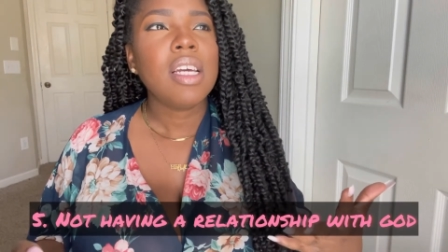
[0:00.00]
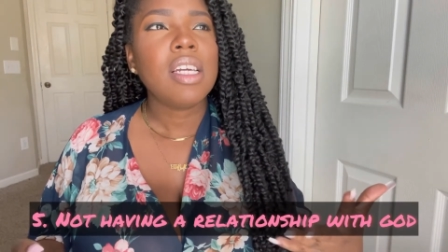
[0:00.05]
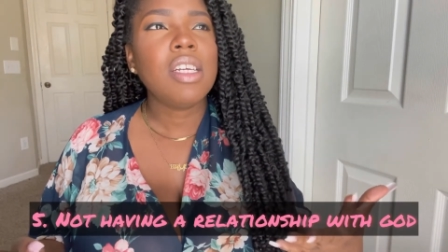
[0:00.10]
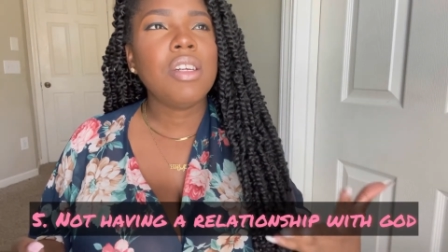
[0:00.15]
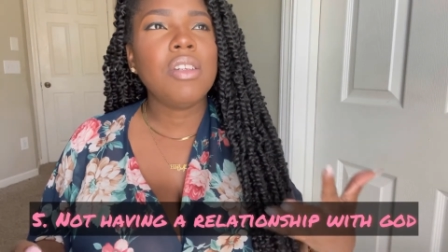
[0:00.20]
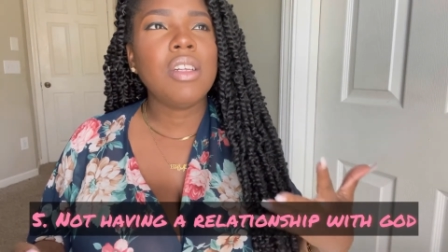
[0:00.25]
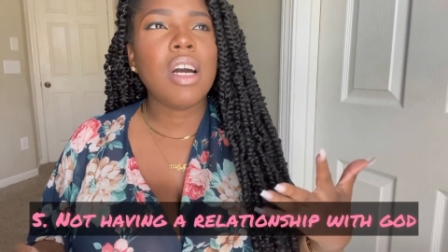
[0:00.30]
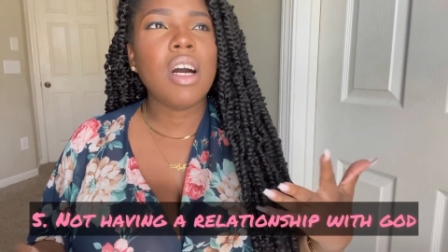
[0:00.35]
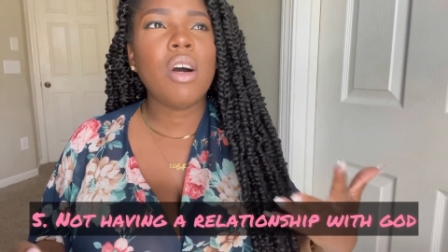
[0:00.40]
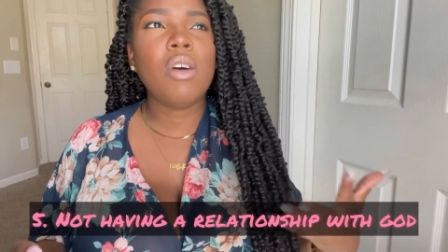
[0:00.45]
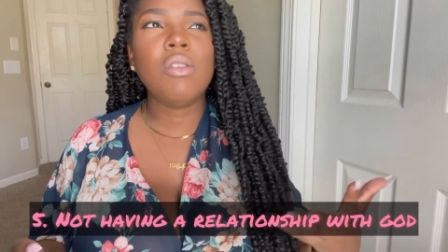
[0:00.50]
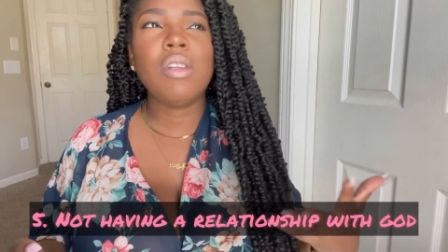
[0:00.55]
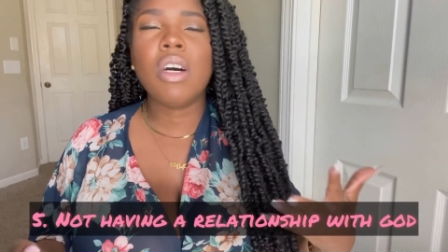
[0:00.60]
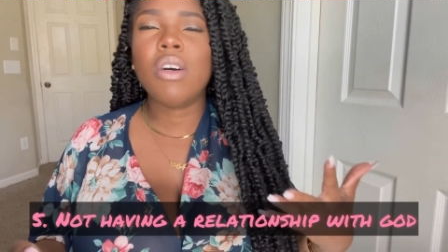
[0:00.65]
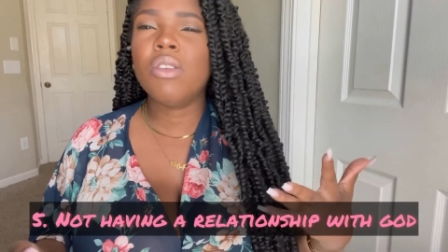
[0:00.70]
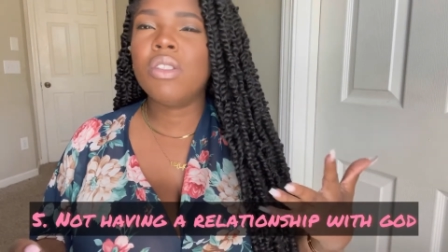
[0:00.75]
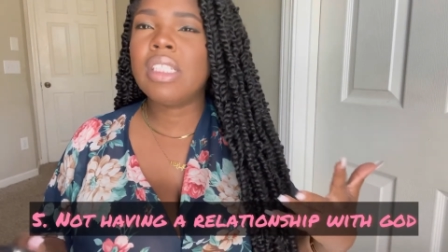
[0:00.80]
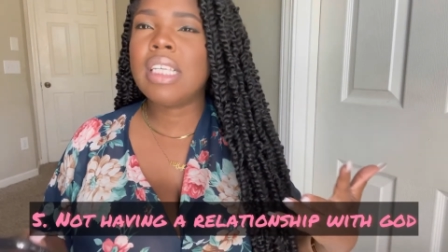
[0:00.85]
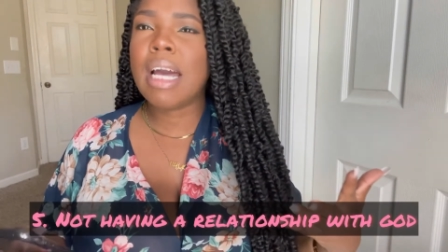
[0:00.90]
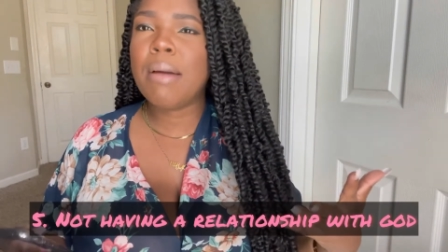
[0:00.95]
you know,
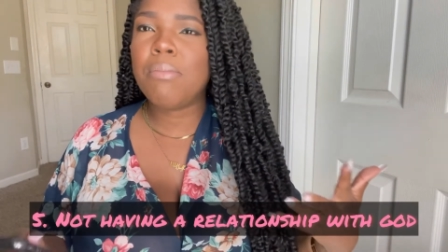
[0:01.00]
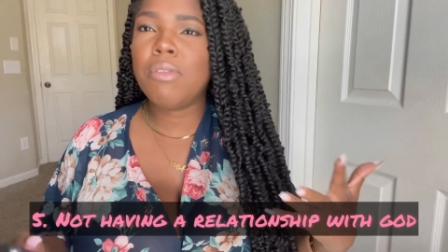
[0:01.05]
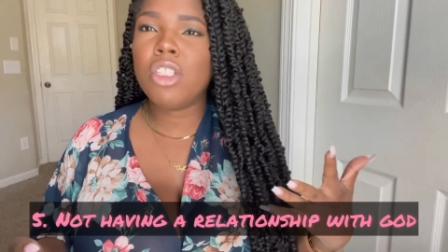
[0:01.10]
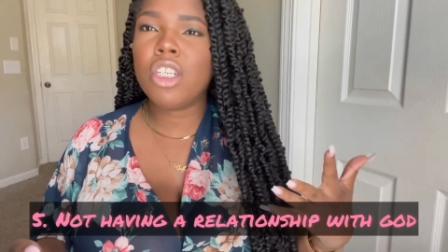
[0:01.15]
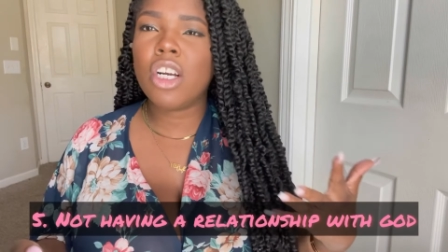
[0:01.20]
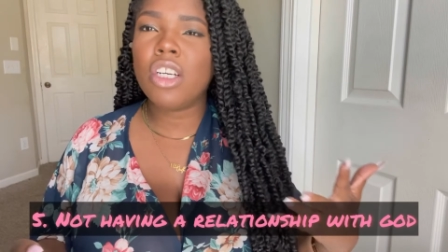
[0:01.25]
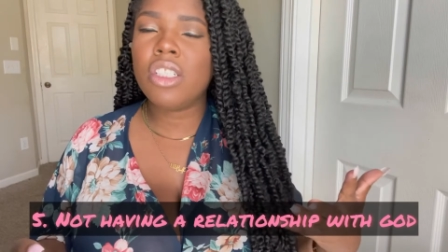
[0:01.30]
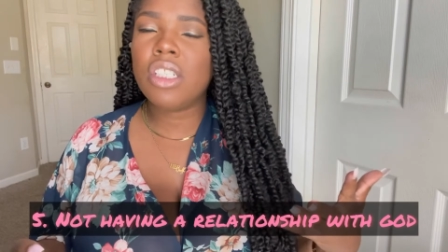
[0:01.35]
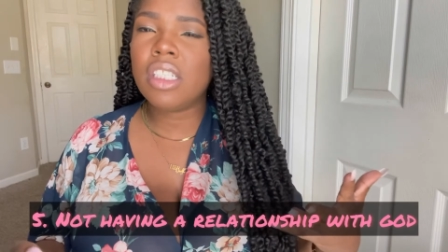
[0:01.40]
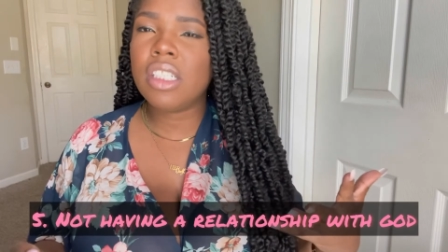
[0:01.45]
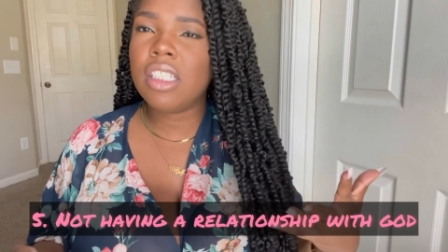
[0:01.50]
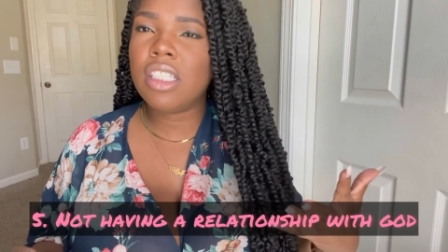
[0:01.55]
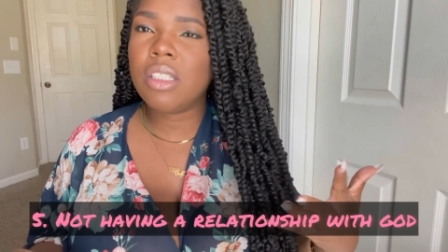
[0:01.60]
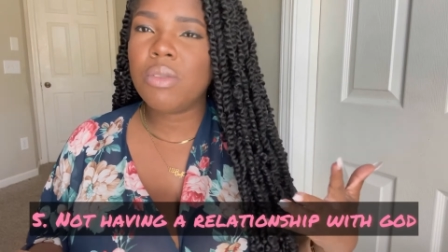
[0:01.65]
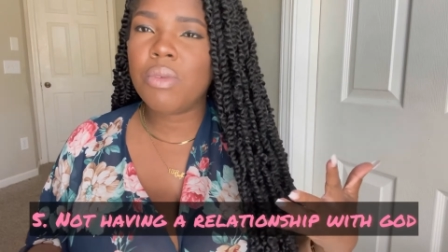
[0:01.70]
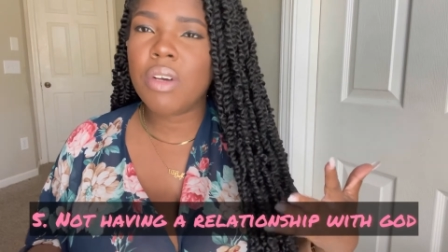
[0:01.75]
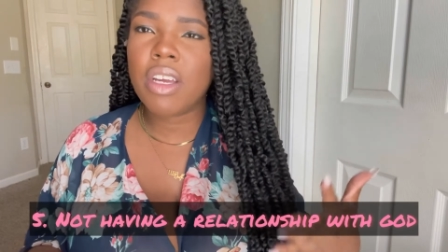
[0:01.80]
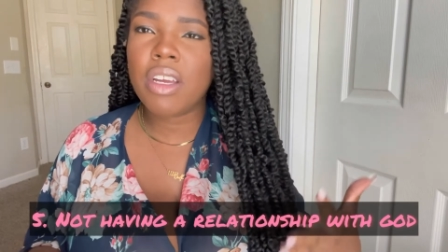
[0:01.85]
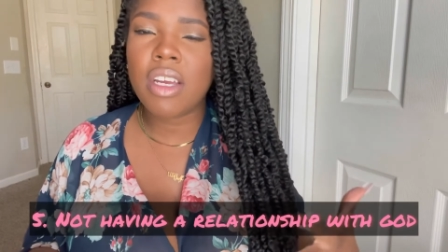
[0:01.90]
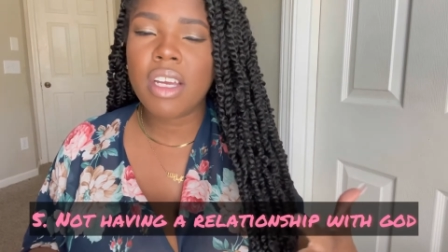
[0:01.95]
those type of churches
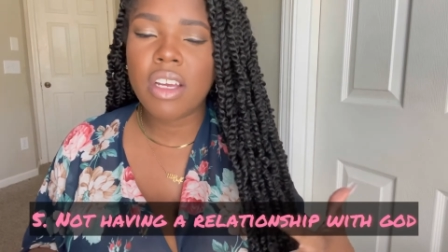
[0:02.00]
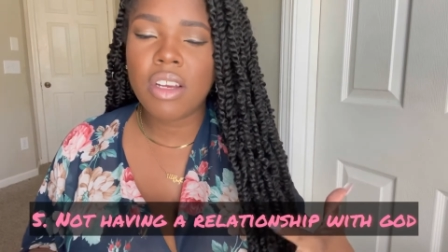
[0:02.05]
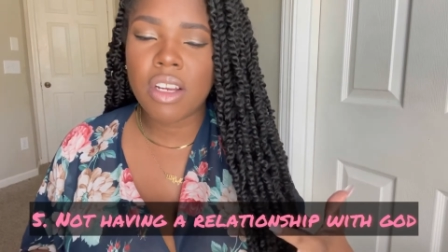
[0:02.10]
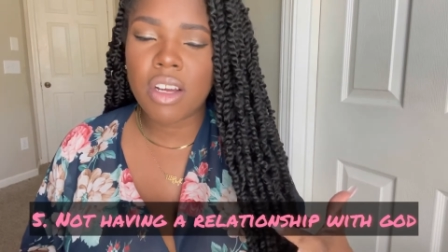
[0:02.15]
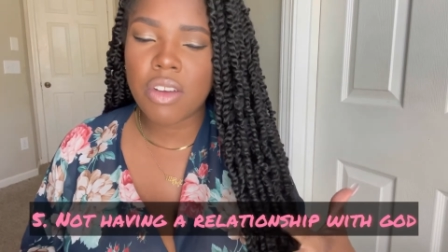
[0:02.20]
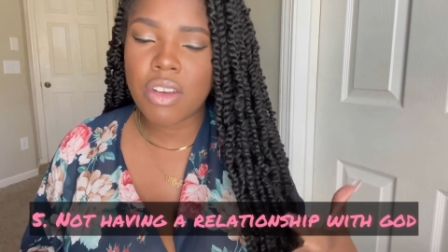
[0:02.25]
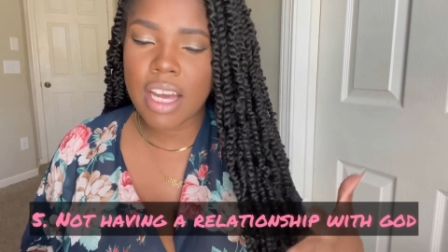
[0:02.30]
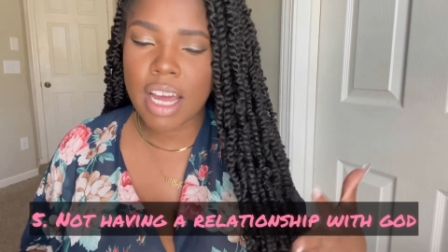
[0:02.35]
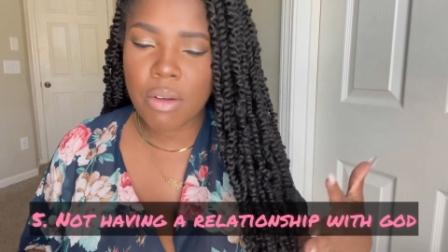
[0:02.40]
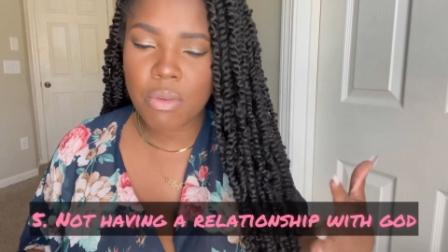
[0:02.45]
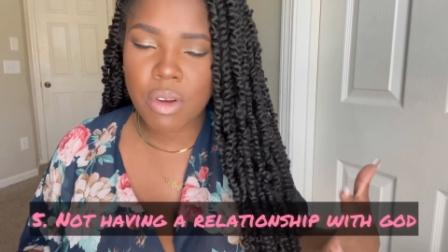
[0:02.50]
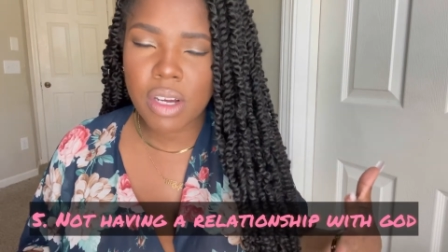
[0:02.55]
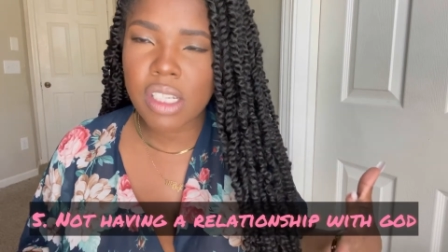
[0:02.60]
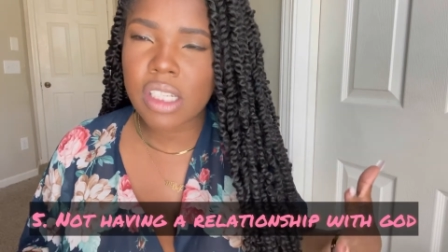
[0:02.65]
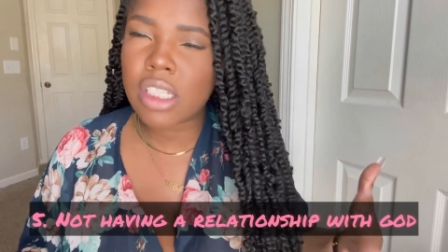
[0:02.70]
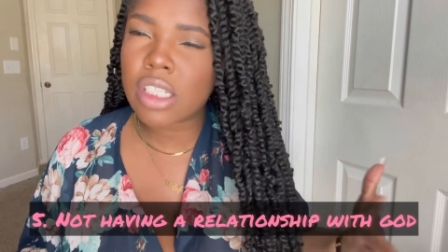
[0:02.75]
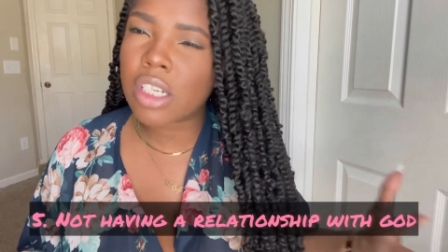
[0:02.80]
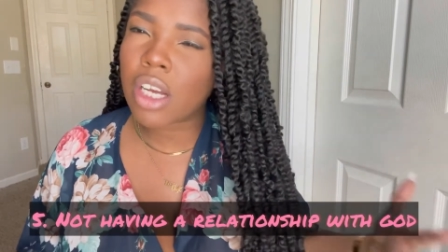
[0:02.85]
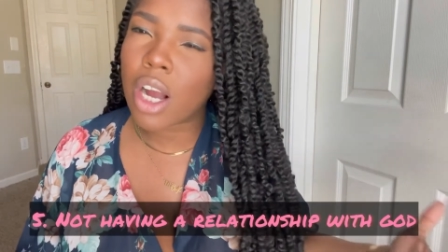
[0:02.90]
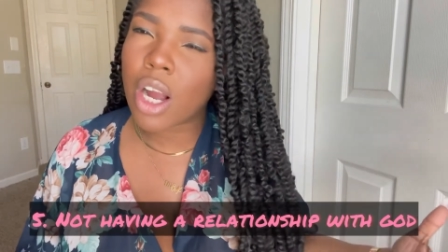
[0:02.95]
where you, you know, you gotta wear the
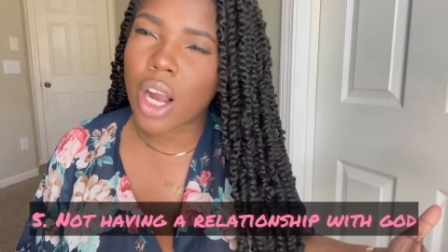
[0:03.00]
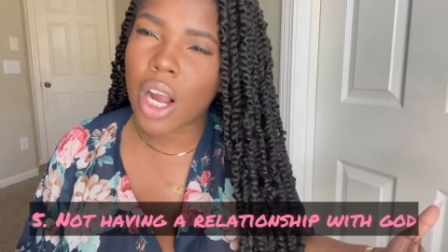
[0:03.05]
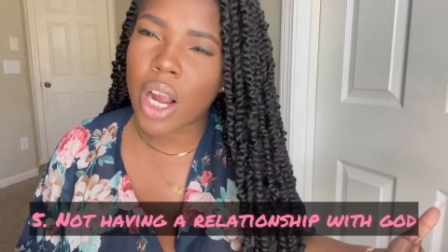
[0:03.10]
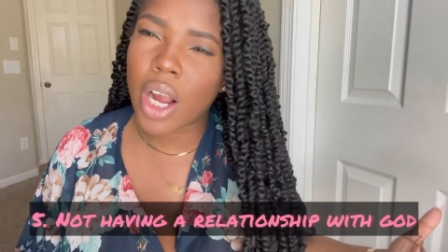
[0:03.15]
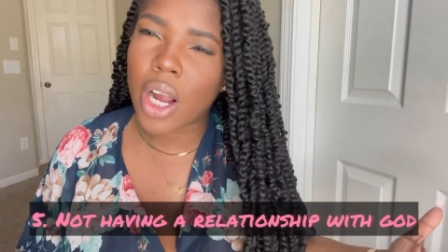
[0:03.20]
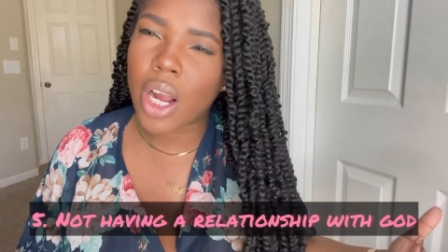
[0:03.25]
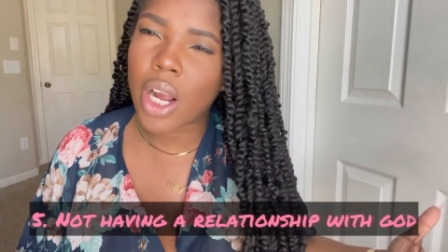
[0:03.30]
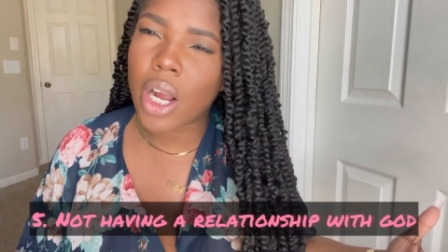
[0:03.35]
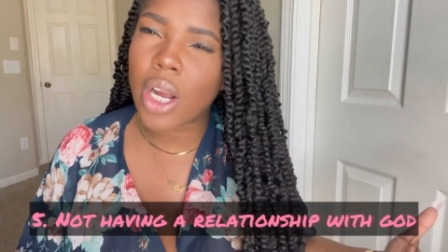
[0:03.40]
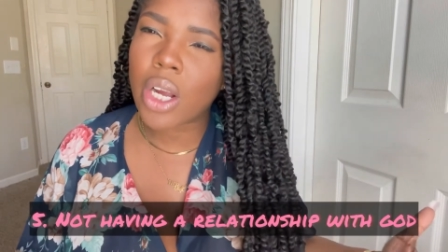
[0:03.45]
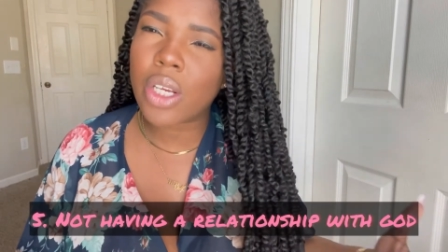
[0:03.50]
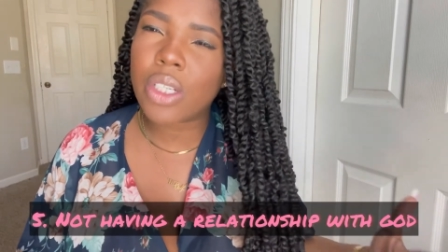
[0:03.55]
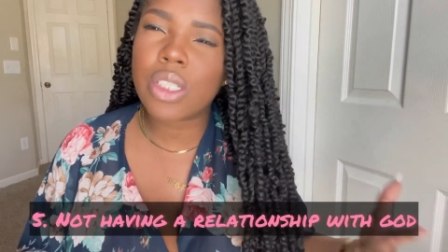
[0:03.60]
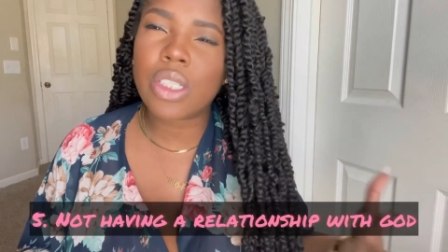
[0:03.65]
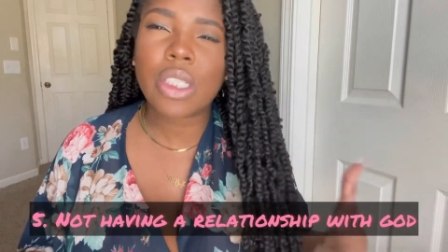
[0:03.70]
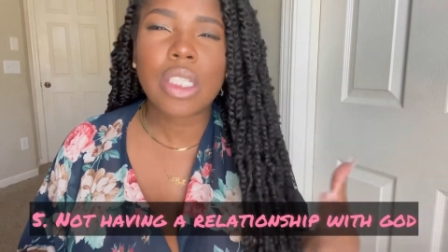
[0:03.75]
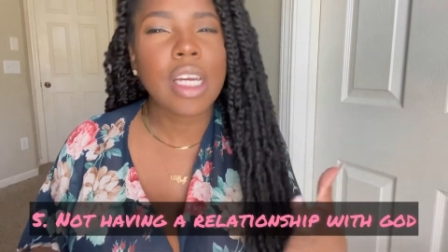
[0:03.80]
skirts,